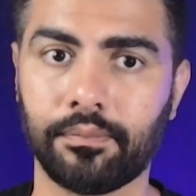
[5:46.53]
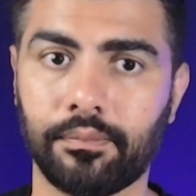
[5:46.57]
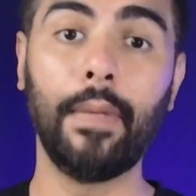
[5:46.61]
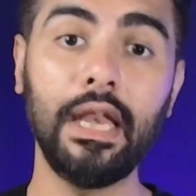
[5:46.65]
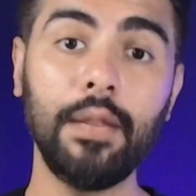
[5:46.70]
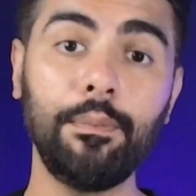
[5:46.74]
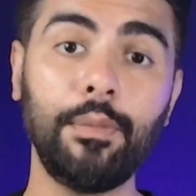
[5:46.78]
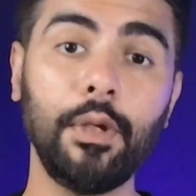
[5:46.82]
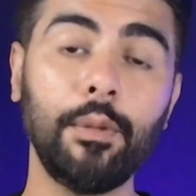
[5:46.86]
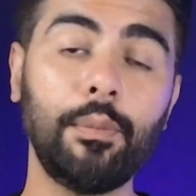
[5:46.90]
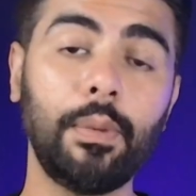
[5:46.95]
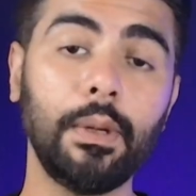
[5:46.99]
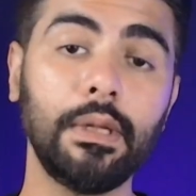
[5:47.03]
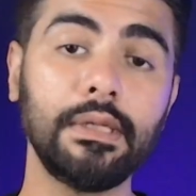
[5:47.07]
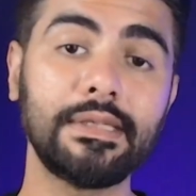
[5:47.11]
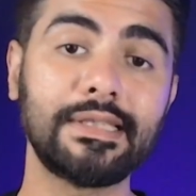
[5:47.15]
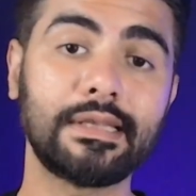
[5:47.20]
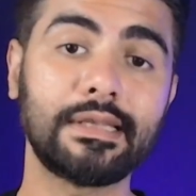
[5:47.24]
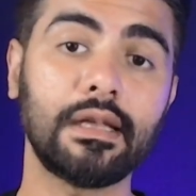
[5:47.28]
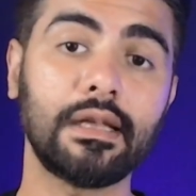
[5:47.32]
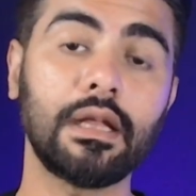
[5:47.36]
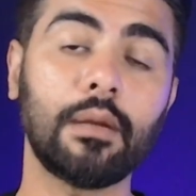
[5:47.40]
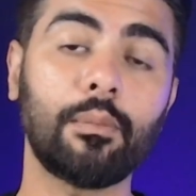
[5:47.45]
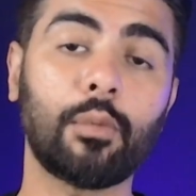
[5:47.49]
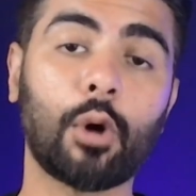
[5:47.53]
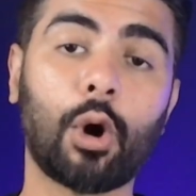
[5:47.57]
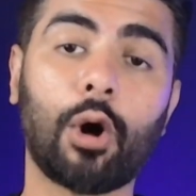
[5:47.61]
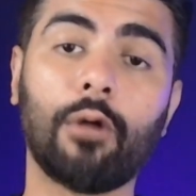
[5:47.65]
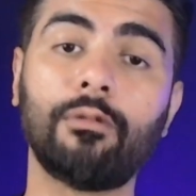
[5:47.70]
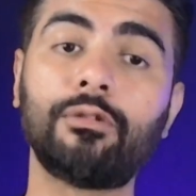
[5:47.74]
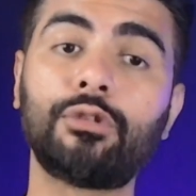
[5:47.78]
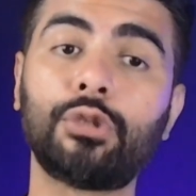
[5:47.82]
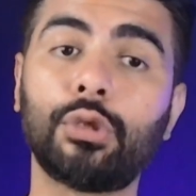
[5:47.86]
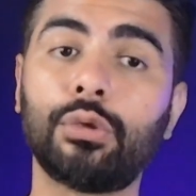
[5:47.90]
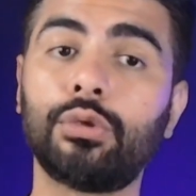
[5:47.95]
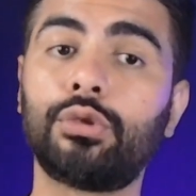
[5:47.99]
Many people set up
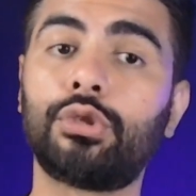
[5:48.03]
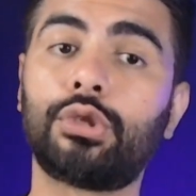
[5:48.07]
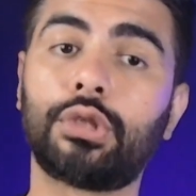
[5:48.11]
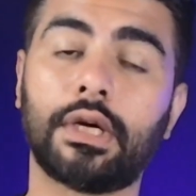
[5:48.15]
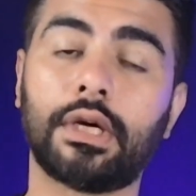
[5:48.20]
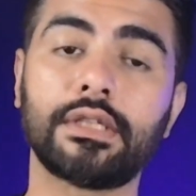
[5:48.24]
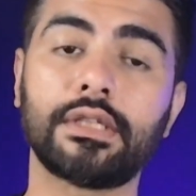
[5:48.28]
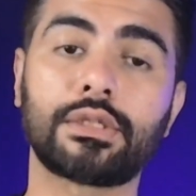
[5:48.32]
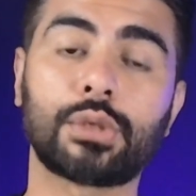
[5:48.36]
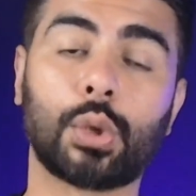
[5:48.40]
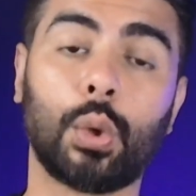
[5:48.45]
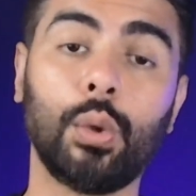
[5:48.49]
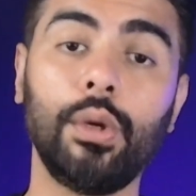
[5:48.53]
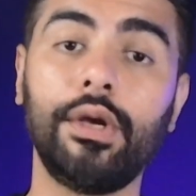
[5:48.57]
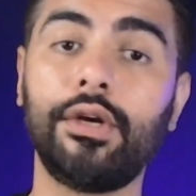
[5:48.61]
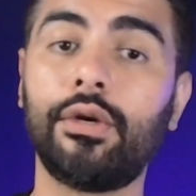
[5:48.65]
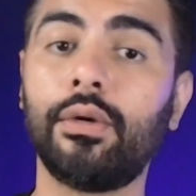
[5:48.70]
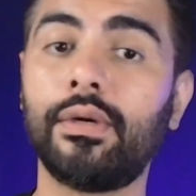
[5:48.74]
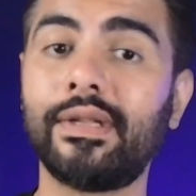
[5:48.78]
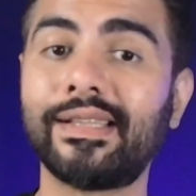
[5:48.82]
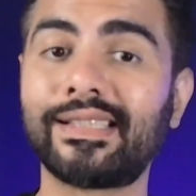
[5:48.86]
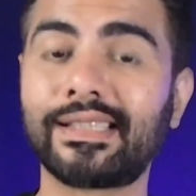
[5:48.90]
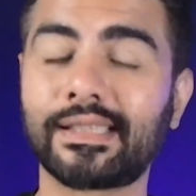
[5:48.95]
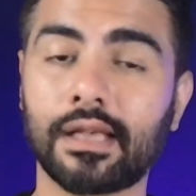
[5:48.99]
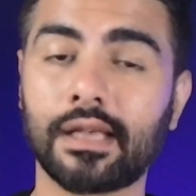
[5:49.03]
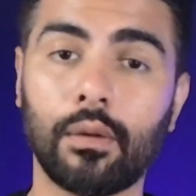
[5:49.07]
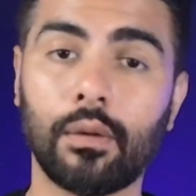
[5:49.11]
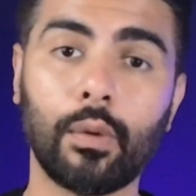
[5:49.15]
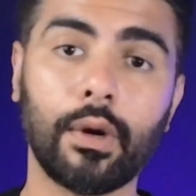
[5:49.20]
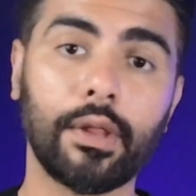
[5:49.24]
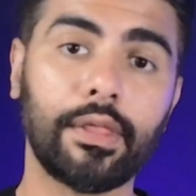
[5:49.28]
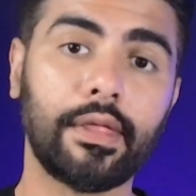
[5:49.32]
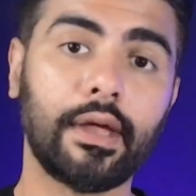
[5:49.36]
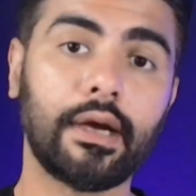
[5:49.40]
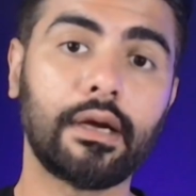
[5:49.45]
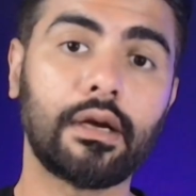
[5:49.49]
offshore trust only to
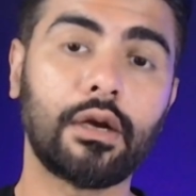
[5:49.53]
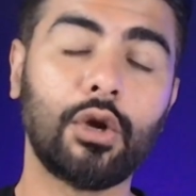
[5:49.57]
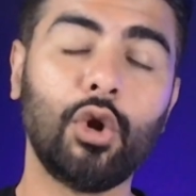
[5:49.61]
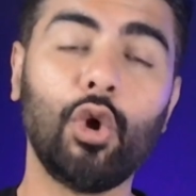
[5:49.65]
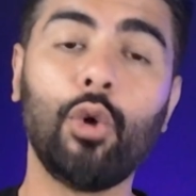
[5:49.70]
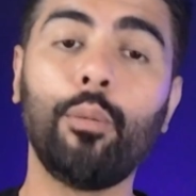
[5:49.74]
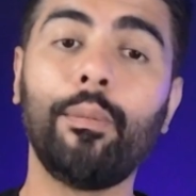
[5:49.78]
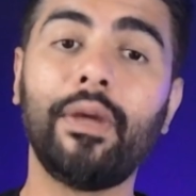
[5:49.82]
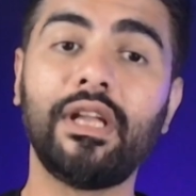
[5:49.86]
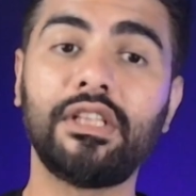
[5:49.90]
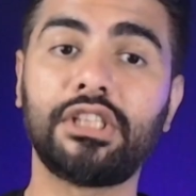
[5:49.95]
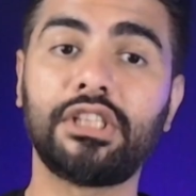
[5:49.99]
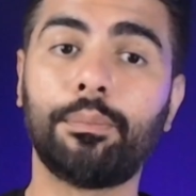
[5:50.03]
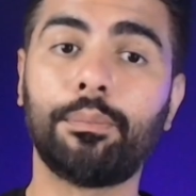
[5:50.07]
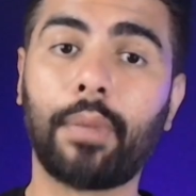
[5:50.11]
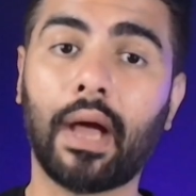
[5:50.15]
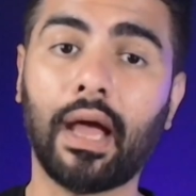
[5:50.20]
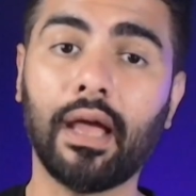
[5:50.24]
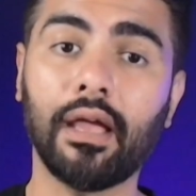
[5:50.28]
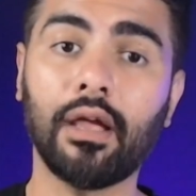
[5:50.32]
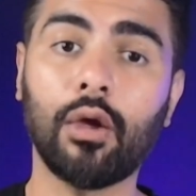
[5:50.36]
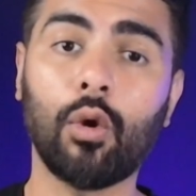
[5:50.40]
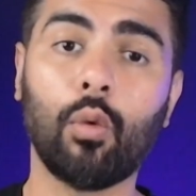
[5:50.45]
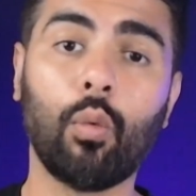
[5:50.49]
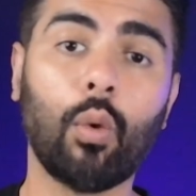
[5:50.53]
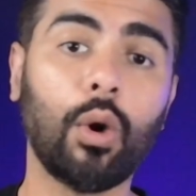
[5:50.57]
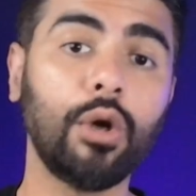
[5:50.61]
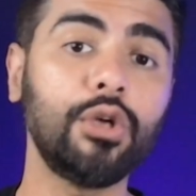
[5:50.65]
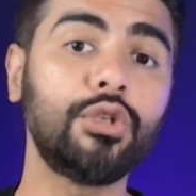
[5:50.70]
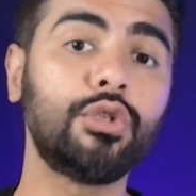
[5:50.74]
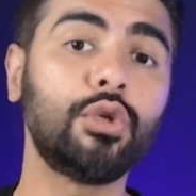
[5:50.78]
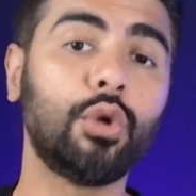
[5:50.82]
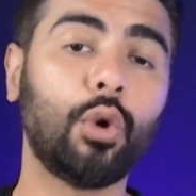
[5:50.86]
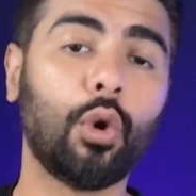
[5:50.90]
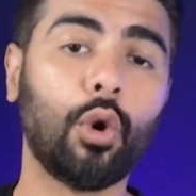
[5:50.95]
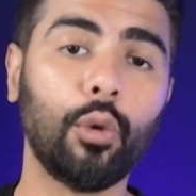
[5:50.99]
discover that no major bank
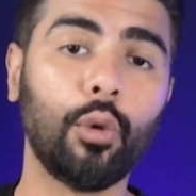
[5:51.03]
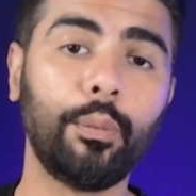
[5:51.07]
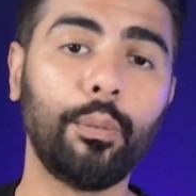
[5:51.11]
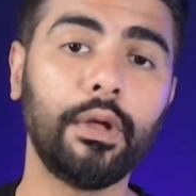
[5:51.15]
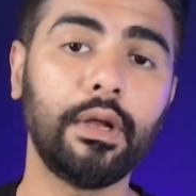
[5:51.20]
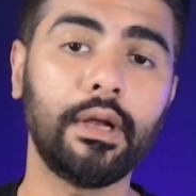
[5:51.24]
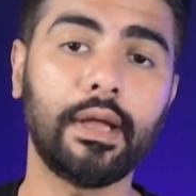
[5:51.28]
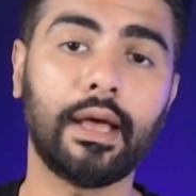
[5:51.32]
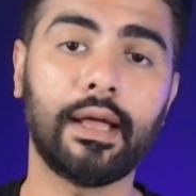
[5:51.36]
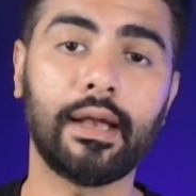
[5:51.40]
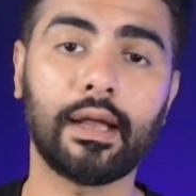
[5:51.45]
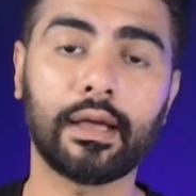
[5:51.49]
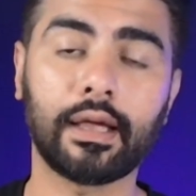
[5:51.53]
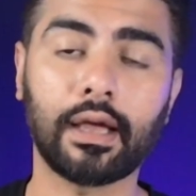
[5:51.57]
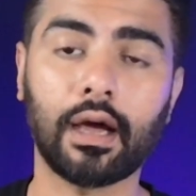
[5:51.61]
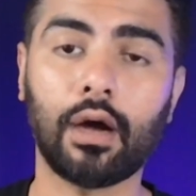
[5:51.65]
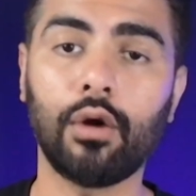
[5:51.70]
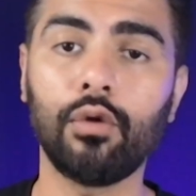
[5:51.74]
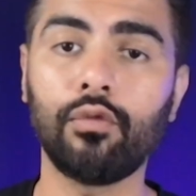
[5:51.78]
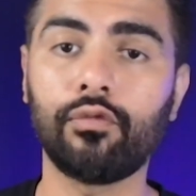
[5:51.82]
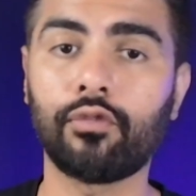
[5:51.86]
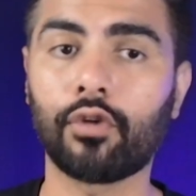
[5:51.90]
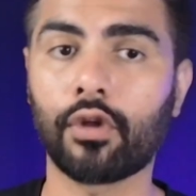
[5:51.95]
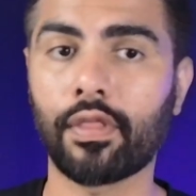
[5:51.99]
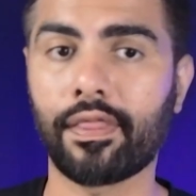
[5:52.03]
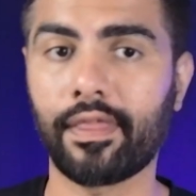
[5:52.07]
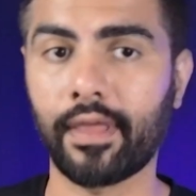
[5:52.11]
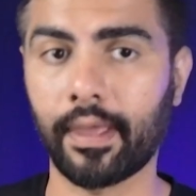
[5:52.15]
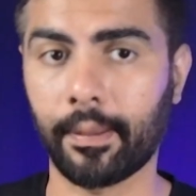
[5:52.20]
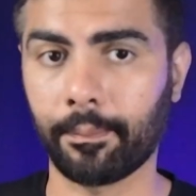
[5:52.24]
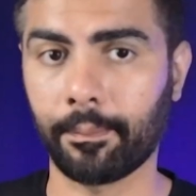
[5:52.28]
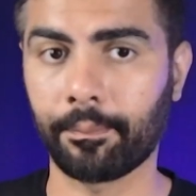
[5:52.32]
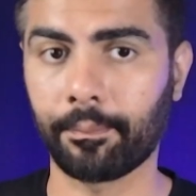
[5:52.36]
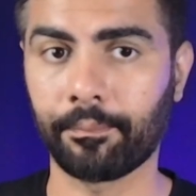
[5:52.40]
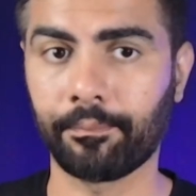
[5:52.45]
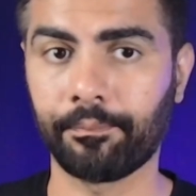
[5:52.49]
want to open an account for
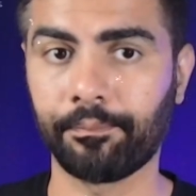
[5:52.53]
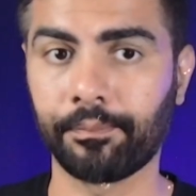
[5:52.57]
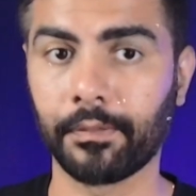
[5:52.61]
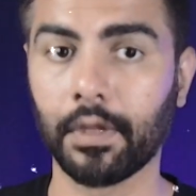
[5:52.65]
them.